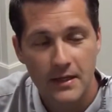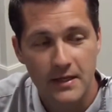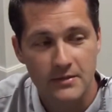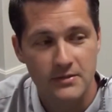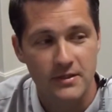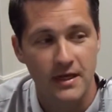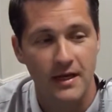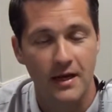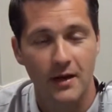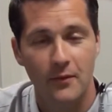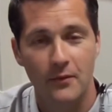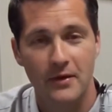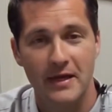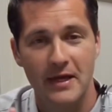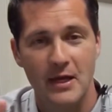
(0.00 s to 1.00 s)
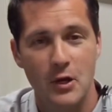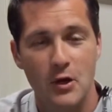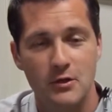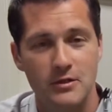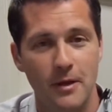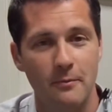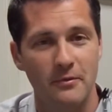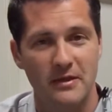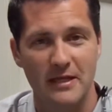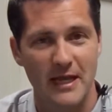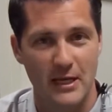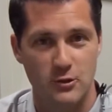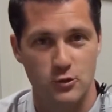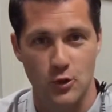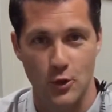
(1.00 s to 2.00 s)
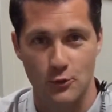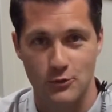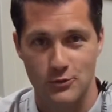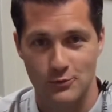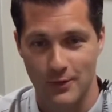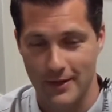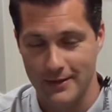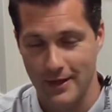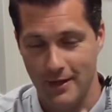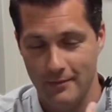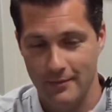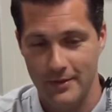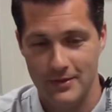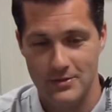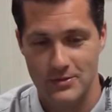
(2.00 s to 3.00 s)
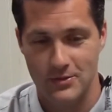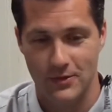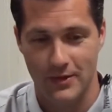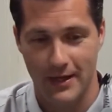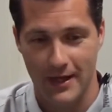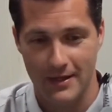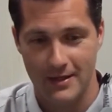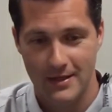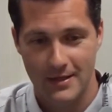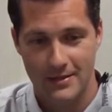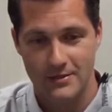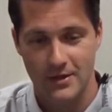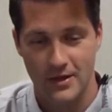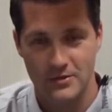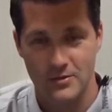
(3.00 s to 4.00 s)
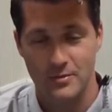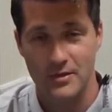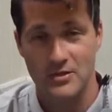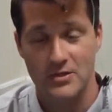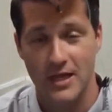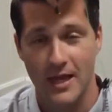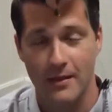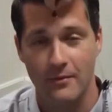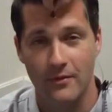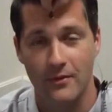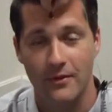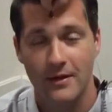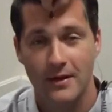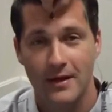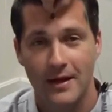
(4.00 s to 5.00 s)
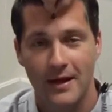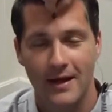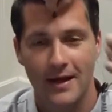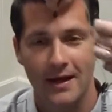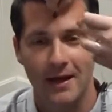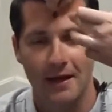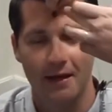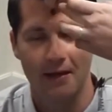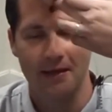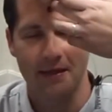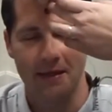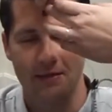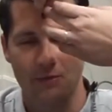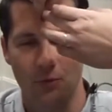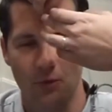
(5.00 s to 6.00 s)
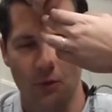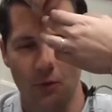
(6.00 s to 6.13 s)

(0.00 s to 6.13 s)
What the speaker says: Yes, we're getting hooked up with electrodes right now. Mitch, go ahead. Dr. Mitch Campbell, yes,